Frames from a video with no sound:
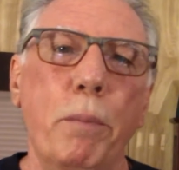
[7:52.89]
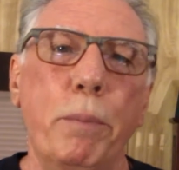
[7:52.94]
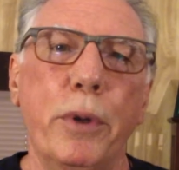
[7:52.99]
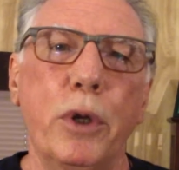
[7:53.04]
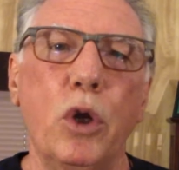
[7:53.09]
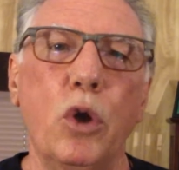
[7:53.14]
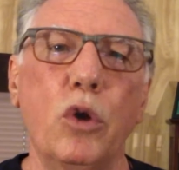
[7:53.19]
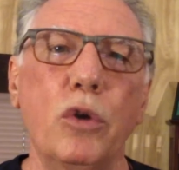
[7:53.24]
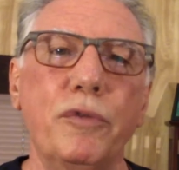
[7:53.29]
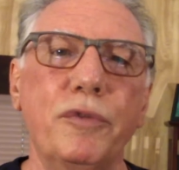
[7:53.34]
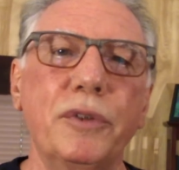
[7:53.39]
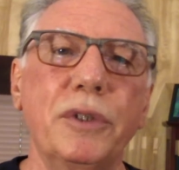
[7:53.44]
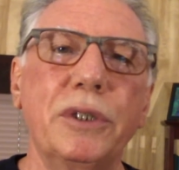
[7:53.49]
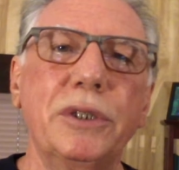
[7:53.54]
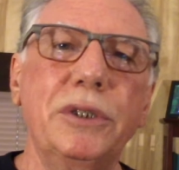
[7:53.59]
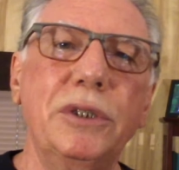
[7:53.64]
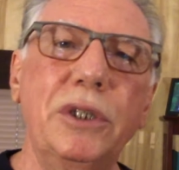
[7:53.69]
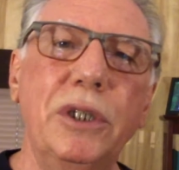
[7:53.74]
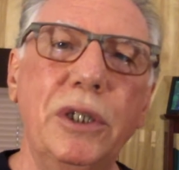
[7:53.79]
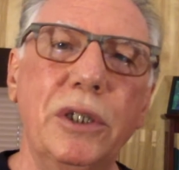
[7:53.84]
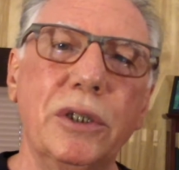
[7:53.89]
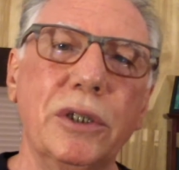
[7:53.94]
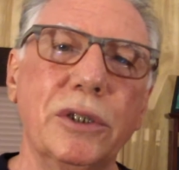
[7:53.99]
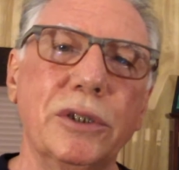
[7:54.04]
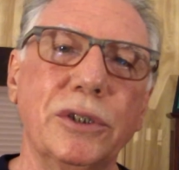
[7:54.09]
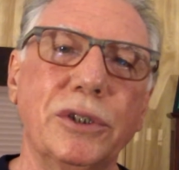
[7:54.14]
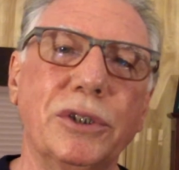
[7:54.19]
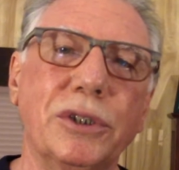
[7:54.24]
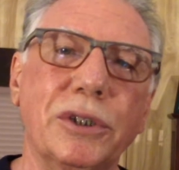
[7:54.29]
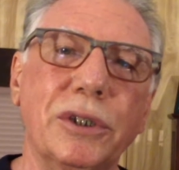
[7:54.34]
But over the
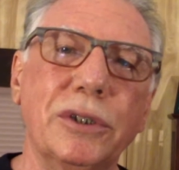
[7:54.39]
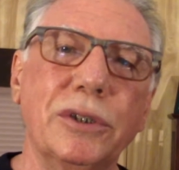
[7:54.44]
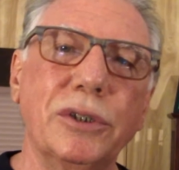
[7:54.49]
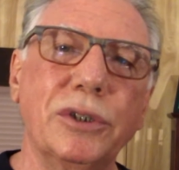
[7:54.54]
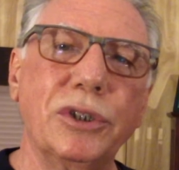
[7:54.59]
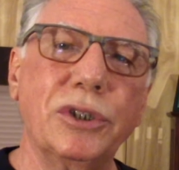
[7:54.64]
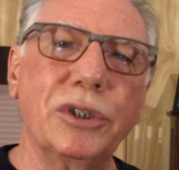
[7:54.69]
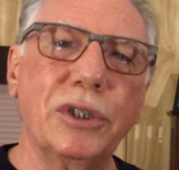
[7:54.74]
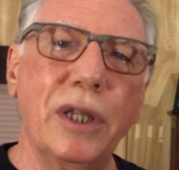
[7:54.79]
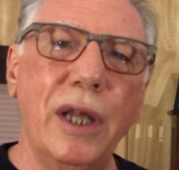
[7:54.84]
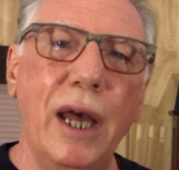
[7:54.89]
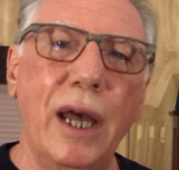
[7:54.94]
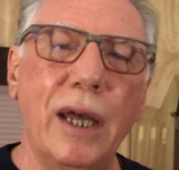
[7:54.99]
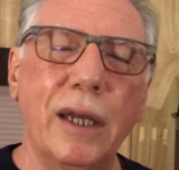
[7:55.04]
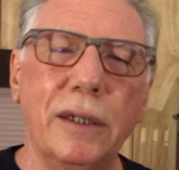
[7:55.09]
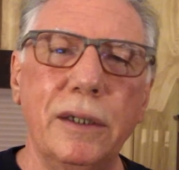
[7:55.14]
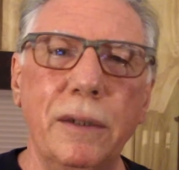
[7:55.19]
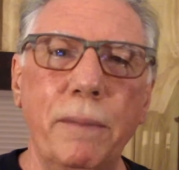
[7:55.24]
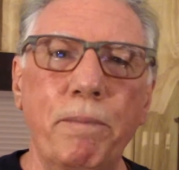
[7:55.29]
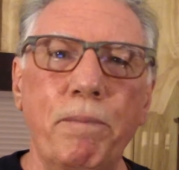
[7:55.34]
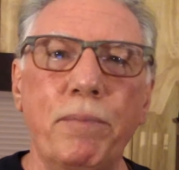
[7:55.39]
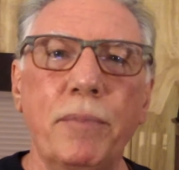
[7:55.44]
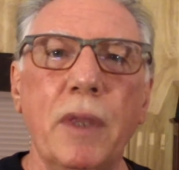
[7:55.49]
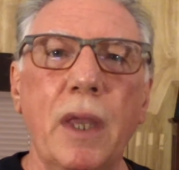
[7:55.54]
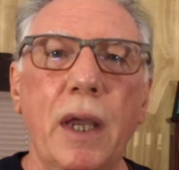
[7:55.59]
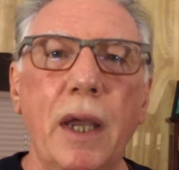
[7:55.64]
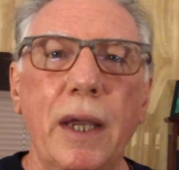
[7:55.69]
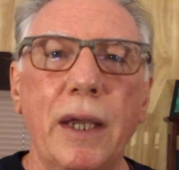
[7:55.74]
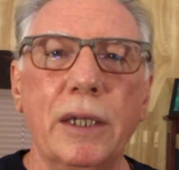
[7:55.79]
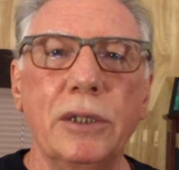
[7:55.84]
years since then,
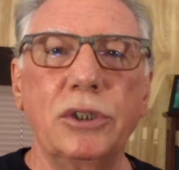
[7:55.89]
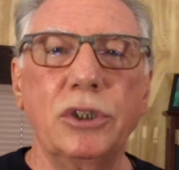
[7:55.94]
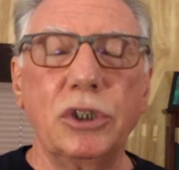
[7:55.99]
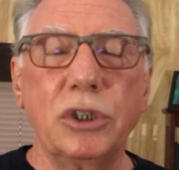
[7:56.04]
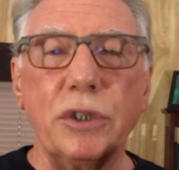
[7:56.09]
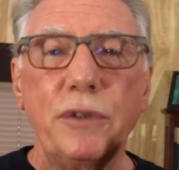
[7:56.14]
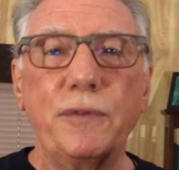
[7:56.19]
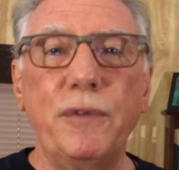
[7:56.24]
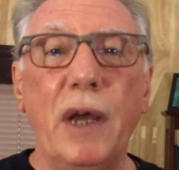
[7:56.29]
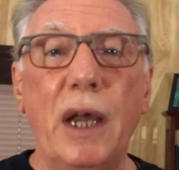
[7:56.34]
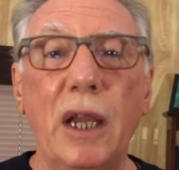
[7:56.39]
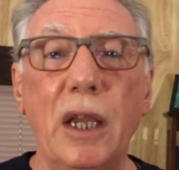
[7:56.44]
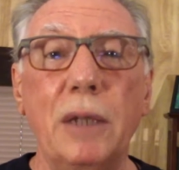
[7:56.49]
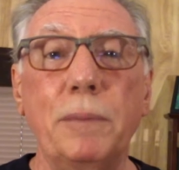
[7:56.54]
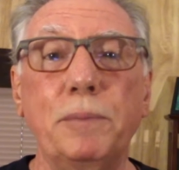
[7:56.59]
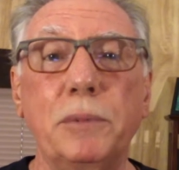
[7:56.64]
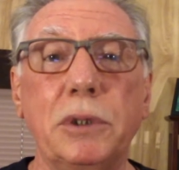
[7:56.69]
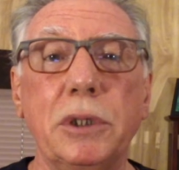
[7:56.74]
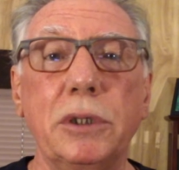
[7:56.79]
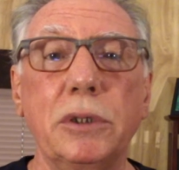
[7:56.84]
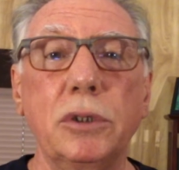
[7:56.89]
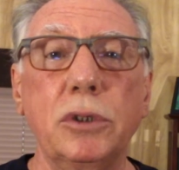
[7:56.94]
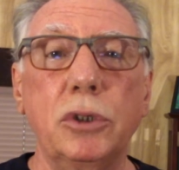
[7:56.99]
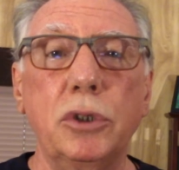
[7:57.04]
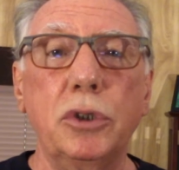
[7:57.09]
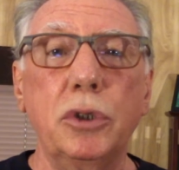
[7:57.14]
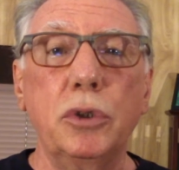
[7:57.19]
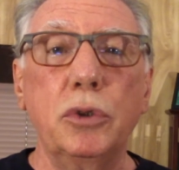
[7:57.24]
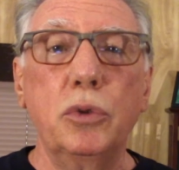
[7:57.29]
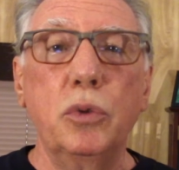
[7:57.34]
it's developed
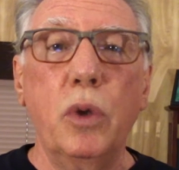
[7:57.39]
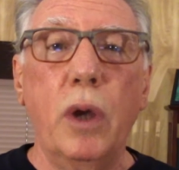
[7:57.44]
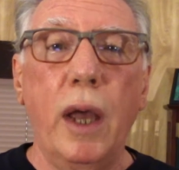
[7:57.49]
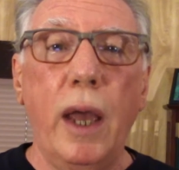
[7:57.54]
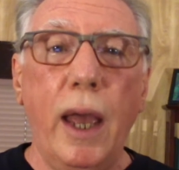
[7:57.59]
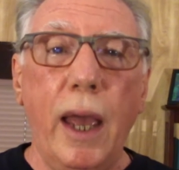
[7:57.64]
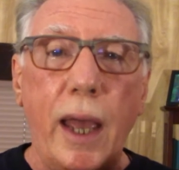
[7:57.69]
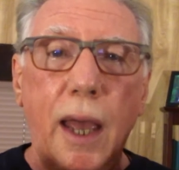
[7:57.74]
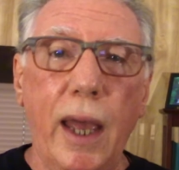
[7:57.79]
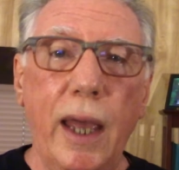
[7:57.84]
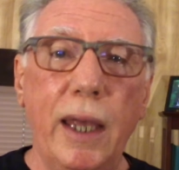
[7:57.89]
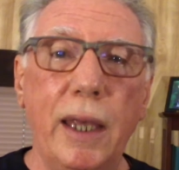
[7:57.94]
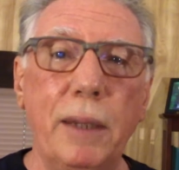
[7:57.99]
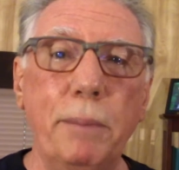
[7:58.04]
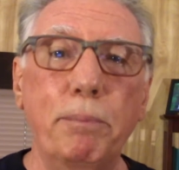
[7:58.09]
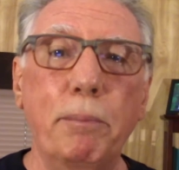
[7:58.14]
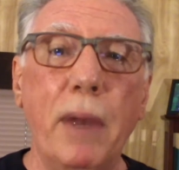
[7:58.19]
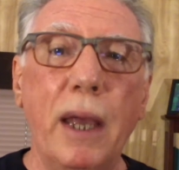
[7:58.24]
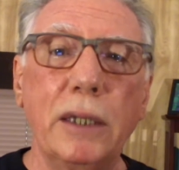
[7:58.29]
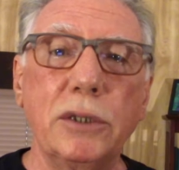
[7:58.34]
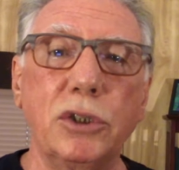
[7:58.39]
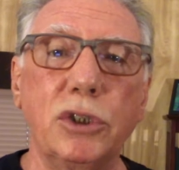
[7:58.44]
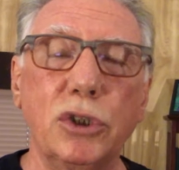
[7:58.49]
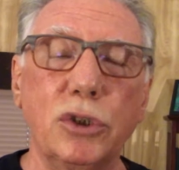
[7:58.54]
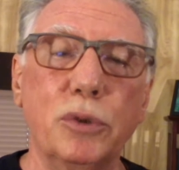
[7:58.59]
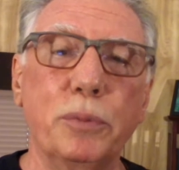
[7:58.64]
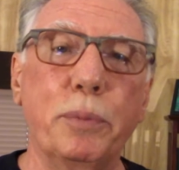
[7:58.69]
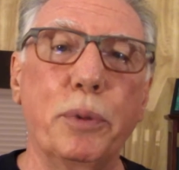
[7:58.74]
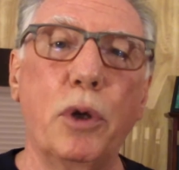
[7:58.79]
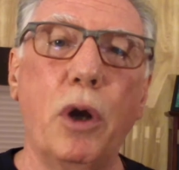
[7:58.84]
into a
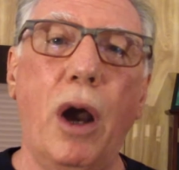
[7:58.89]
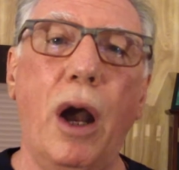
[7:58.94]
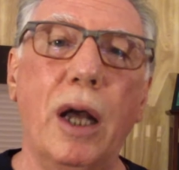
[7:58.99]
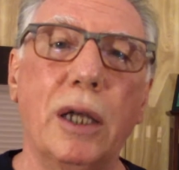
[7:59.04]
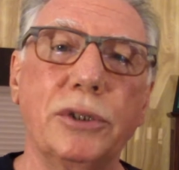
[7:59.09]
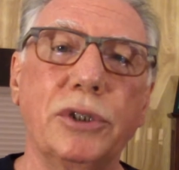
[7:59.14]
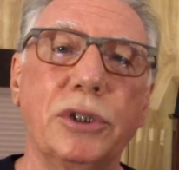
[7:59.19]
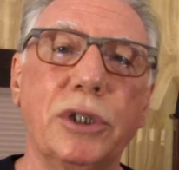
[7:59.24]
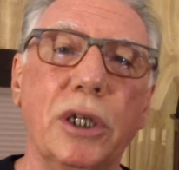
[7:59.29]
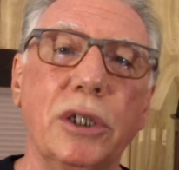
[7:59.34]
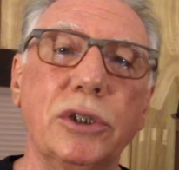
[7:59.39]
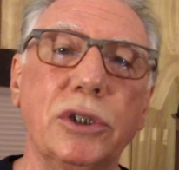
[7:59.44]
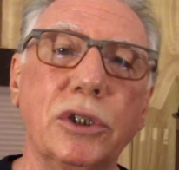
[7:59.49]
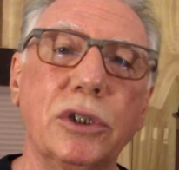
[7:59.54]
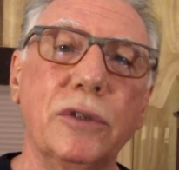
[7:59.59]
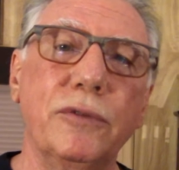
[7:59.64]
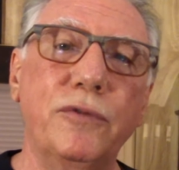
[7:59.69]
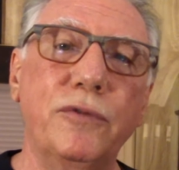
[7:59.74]
mental process of